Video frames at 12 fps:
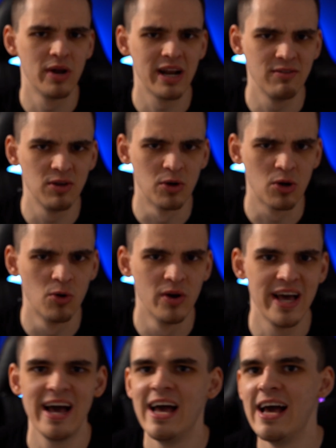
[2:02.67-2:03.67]
whatever you want to call
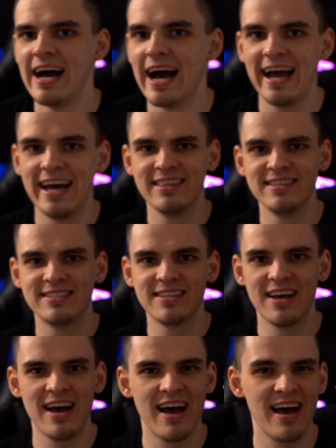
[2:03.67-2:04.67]
it, and
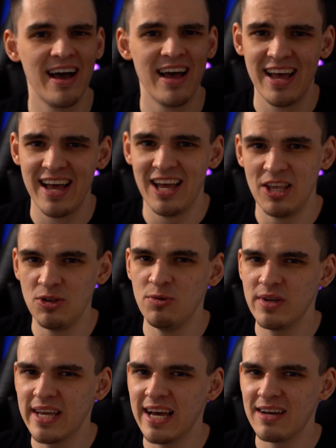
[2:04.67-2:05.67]
you'll
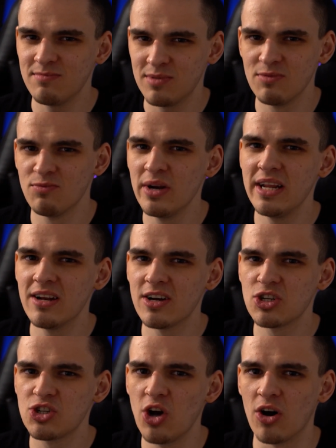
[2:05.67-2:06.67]
get some really
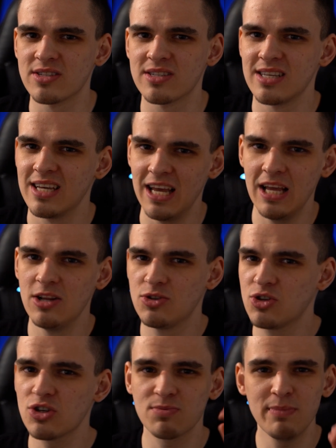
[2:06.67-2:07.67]
nice shots. It
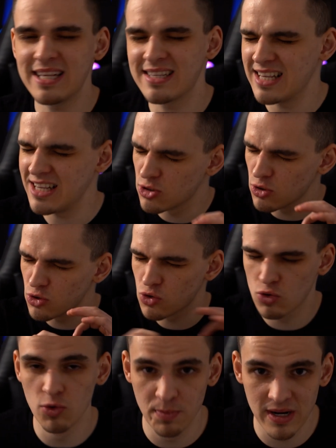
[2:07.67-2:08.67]
just makes things look
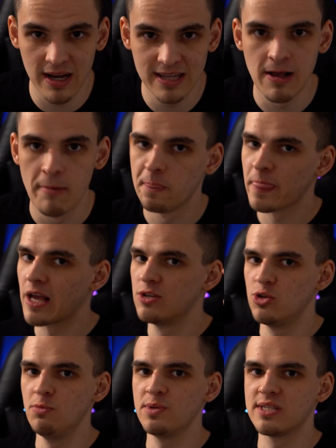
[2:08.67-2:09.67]
super nice,
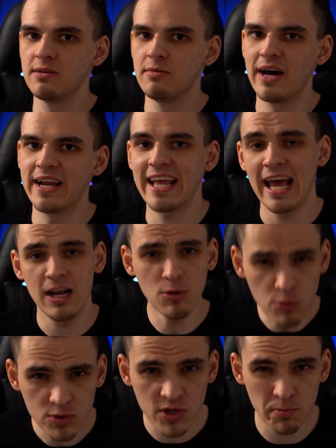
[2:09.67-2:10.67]
super cinematic, and
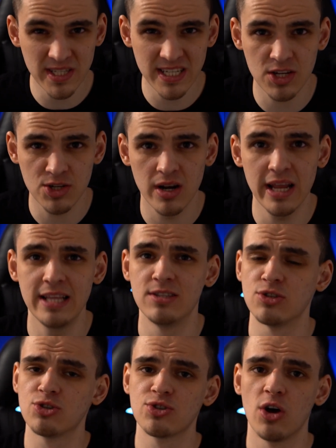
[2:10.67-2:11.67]
it also protects your
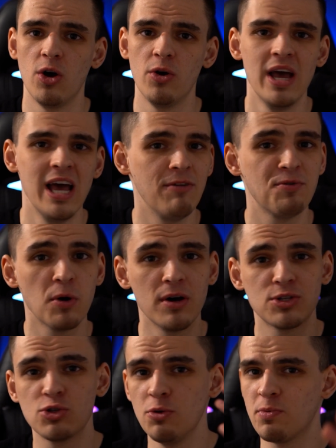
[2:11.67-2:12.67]
lens. So if you've got a
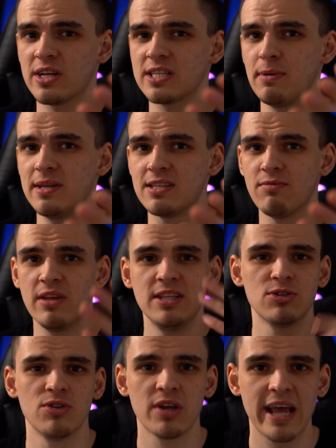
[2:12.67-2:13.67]
super expensive
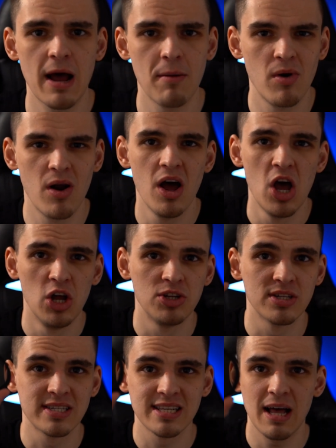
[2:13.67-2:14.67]
lens on the camera,
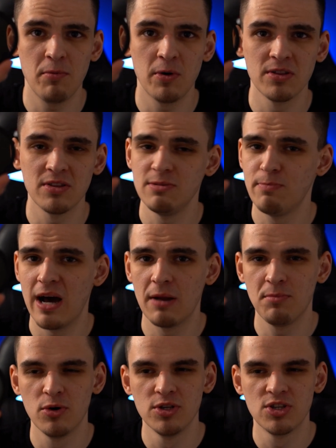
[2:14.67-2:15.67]
just slap one of these bad
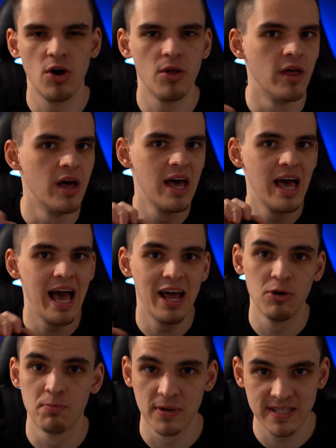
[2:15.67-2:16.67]
boys on
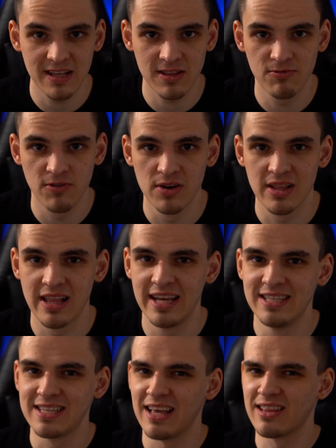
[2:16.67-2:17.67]
and it'll protect the front of the
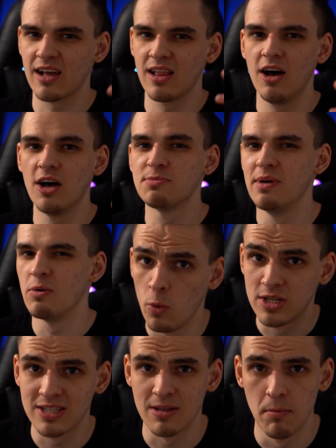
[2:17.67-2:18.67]
lens, the glass bit,
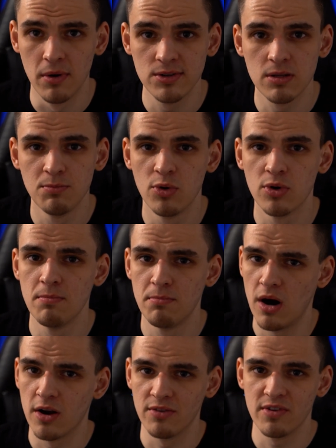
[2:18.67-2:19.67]
which is the most important
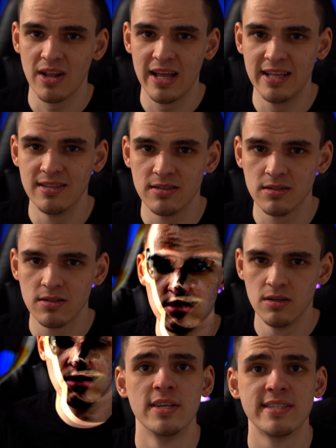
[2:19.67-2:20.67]
part of your lens.
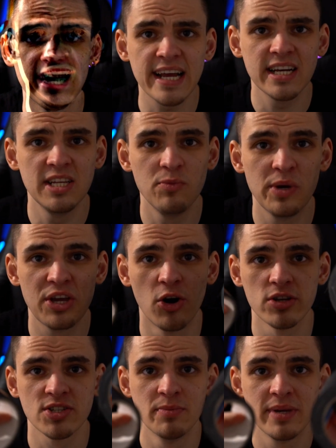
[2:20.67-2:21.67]
Secondly, we
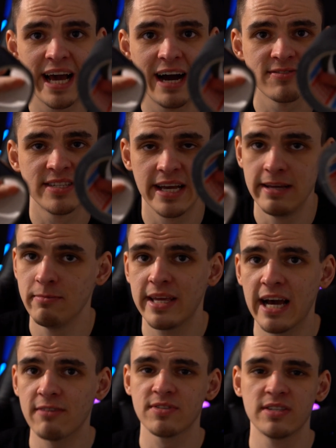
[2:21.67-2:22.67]
got some gaff tape.
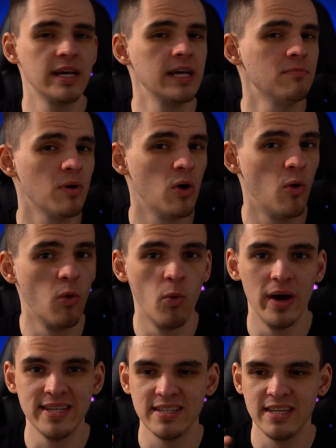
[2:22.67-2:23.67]
Gaff tape,
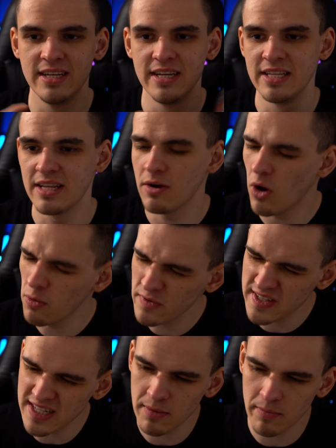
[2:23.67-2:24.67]
always needed.
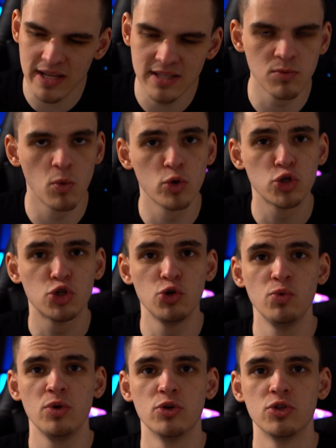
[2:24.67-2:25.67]
Obviously depends on what
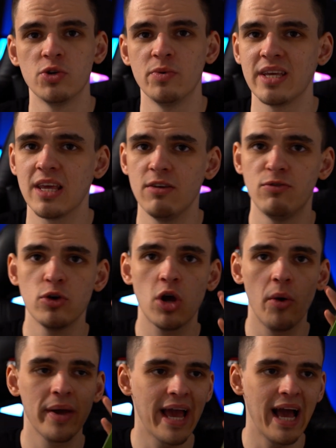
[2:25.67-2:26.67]
shoot you're doing. If you're
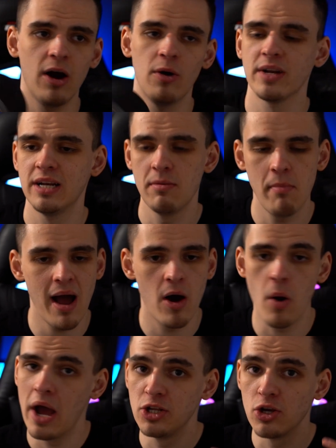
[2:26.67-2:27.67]
going out and
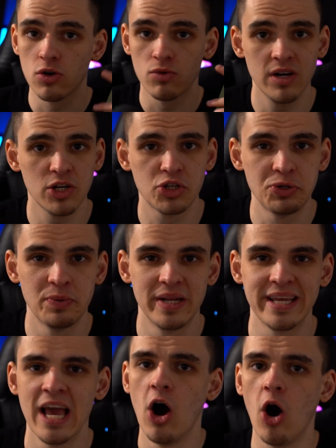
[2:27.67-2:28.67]
about and you're guerrilla
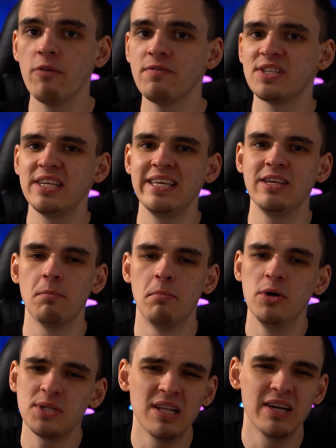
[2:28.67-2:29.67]
shooting, obviously
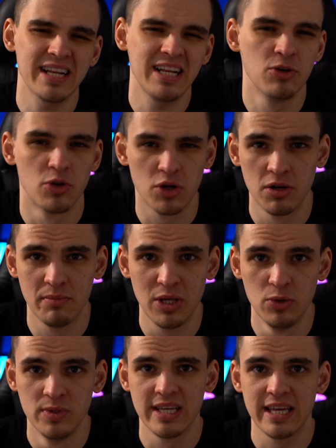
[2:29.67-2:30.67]
most likely you're not going to be
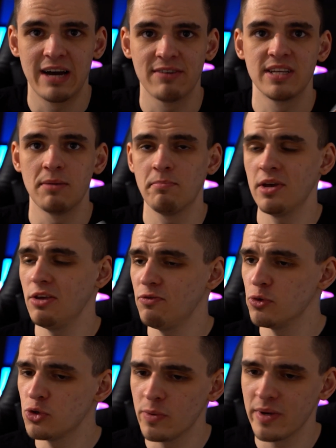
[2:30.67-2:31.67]
using gaff tape. But if
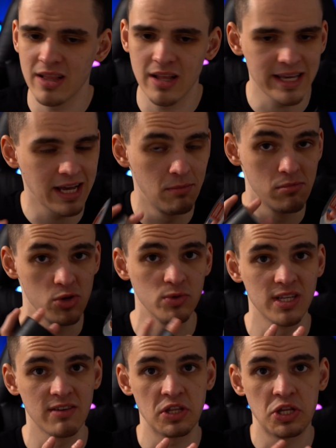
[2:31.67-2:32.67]
you're doing like a
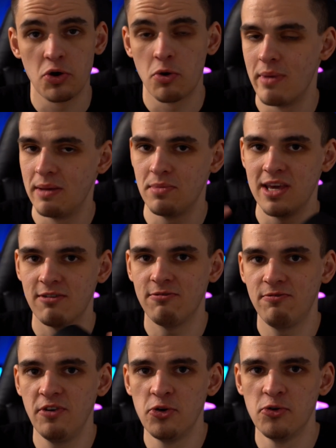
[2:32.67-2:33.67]
music video or maybe a
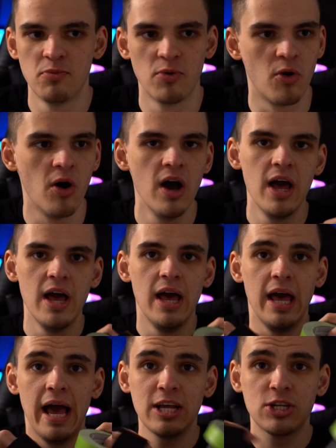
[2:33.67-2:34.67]
film or
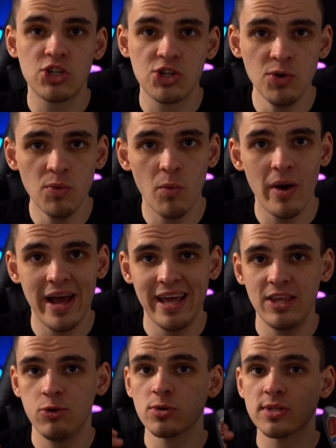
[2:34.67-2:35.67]
a shoot where
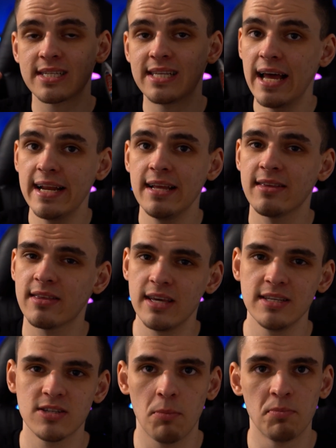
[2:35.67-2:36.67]
you're setting
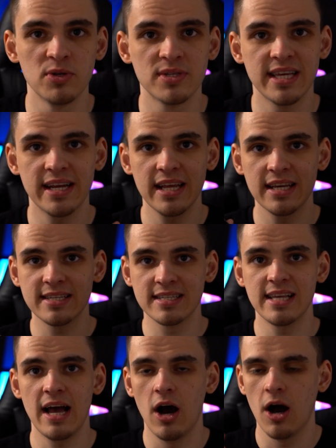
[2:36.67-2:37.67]
things up, you're setting a
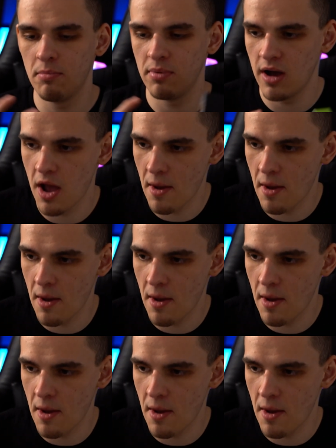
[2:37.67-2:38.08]
setup,